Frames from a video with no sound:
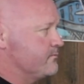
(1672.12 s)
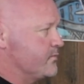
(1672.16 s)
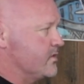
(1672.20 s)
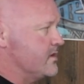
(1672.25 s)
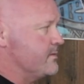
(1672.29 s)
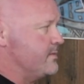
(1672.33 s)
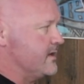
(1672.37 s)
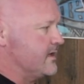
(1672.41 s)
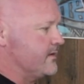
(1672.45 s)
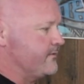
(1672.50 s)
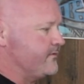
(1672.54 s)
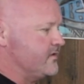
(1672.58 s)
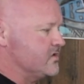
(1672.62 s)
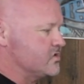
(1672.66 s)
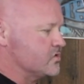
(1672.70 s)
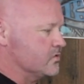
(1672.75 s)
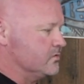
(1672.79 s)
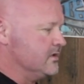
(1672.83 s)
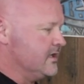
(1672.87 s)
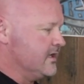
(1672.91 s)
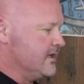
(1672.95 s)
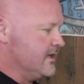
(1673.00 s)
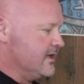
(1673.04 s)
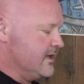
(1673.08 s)
pretty
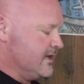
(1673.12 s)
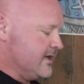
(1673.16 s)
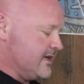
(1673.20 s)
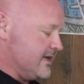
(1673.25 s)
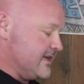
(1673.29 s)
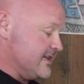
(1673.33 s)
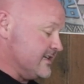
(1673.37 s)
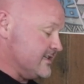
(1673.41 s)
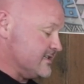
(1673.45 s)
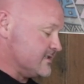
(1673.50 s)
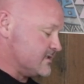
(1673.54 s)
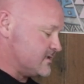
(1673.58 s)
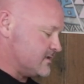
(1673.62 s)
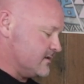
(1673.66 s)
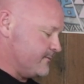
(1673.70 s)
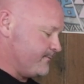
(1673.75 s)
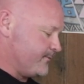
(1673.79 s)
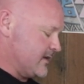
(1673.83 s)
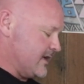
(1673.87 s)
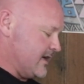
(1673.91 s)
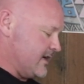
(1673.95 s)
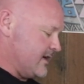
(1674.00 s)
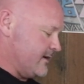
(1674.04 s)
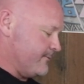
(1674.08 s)
beneficial. Yep. Is
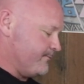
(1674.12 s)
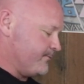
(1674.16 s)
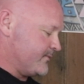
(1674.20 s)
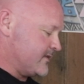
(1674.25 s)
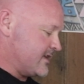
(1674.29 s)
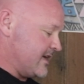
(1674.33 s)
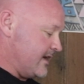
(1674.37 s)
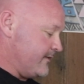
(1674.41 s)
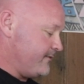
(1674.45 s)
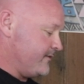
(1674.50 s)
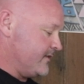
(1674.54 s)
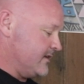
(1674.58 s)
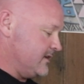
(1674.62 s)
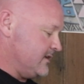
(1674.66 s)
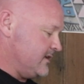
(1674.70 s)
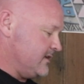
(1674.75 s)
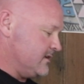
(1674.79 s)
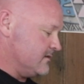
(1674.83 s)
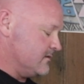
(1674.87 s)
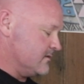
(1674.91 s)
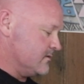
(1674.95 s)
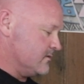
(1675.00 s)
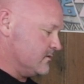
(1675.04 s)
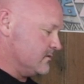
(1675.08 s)

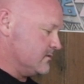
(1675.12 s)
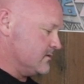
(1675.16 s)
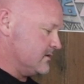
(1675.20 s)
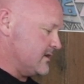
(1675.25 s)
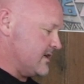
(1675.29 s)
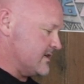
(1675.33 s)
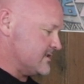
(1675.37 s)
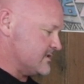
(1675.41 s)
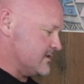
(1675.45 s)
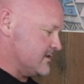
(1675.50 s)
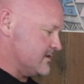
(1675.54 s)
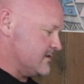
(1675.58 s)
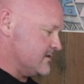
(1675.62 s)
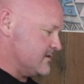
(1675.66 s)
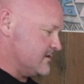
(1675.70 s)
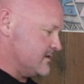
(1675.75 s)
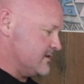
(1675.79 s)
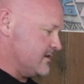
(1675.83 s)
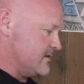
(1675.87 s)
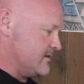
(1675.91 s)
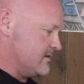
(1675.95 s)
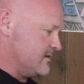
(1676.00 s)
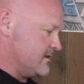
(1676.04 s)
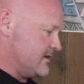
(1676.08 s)
caffeine as a
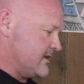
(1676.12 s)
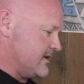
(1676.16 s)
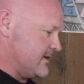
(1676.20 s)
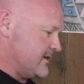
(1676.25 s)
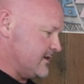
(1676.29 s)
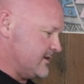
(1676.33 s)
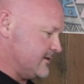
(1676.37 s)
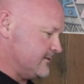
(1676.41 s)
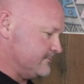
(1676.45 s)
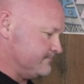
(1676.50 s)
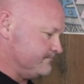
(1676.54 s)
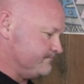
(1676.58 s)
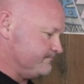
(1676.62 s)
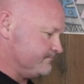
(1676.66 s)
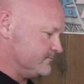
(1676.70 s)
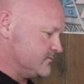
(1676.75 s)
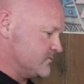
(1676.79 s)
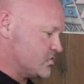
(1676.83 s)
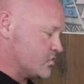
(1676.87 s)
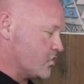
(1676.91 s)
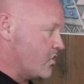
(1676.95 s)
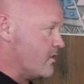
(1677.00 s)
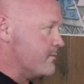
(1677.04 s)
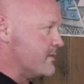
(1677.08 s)

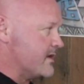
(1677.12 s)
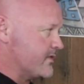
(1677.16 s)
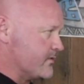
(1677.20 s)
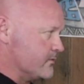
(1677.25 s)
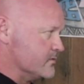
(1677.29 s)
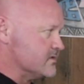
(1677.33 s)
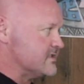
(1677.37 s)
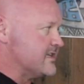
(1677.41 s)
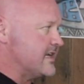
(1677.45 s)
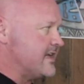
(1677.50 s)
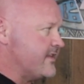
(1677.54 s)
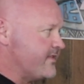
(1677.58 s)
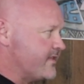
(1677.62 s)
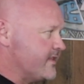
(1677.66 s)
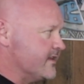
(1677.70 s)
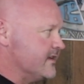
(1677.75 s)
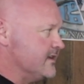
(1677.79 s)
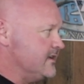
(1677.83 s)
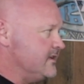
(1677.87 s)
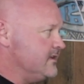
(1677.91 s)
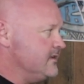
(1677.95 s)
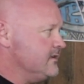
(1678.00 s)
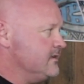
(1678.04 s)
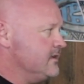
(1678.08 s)

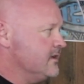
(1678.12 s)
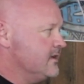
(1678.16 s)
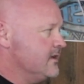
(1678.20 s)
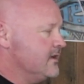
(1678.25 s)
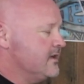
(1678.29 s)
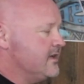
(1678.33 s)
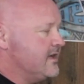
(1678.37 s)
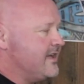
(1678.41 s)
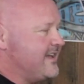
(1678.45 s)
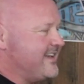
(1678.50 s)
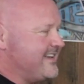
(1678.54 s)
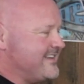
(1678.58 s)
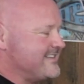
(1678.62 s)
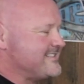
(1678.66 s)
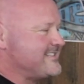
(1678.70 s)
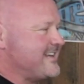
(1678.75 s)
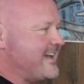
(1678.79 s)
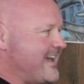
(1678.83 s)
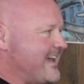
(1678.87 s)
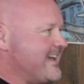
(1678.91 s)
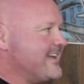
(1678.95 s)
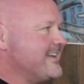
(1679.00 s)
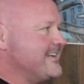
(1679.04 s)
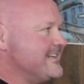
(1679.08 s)
trimethylxanthine
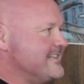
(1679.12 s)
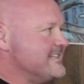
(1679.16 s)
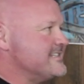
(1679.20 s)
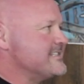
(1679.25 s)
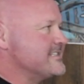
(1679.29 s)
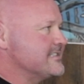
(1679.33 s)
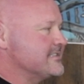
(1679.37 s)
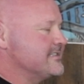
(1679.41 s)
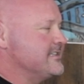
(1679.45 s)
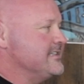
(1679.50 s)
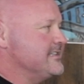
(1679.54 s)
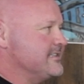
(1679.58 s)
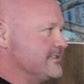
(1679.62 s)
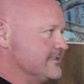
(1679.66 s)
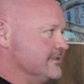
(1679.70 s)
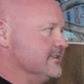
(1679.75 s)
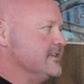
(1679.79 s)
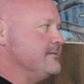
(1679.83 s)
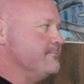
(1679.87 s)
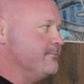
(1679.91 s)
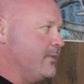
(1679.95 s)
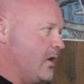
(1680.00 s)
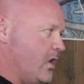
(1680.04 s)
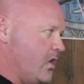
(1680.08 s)

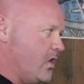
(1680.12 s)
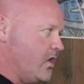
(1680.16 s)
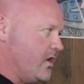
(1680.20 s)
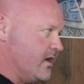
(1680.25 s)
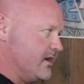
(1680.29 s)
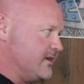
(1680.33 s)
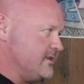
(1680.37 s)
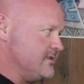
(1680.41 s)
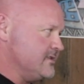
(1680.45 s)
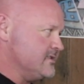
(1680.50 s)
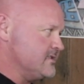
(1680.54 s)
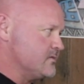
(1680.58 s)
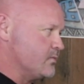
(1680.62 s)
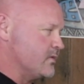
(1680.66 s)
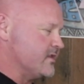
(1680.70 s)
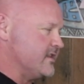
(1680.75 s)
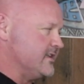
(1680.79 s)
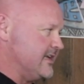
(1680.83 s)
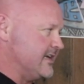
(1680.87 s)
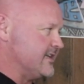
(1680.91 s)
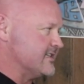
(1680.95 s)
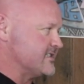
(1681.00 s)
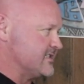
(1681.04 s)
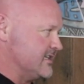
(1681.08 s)
antagonistically binds with
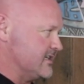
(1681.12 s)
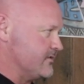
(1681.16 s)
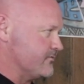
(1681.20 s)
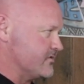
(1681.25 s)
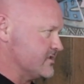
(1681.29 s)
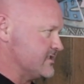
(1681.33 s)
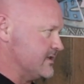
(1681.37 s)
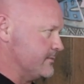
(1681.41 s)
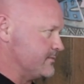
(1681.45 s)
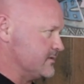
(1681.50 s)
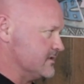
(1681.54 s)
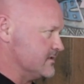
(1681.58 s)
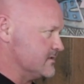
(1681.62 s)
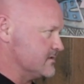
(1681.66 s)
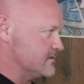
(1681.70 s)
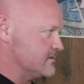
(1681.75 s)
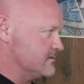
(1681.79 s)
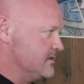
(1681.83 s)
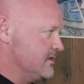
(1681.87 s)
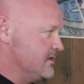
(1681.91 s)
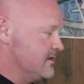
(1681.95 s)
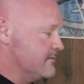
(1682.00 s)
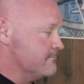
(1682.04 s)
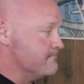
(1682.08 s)
adenosine receptors,
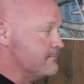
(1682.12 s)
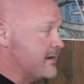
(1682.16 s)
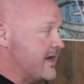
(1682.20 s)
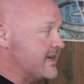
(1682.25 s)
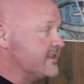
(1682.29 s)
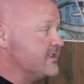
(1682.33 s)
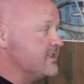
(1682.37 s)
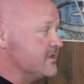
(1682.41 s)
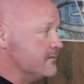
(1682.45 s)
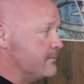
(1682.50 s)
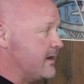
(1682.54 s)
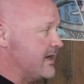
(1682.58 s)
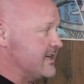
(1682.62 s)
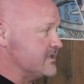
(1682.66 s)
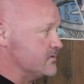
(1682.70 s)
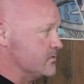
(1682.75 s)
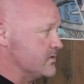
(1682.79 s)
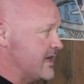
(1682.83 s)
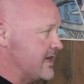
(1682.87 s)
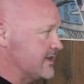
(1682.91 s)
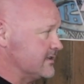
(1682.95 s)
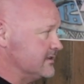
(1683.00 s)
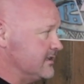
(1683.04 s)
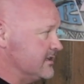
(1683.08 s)
mainly in the basal
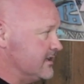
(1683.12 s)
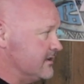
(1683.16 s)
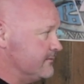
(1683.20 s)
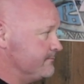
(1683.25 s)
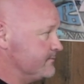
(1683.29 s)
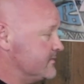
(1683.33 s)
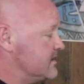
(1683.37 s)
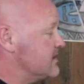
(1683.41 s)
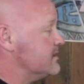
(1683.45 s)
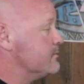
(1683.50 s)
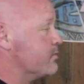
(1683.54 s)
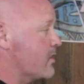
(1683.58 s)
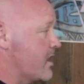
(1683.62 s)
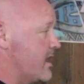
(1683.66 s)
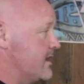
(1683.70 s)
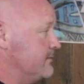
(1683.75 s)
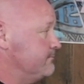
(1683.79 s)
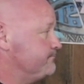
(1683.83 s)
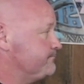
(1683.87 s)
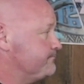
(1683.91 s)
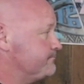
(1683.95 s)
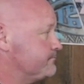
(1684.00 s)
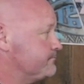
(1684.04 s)
ganglia in the brain.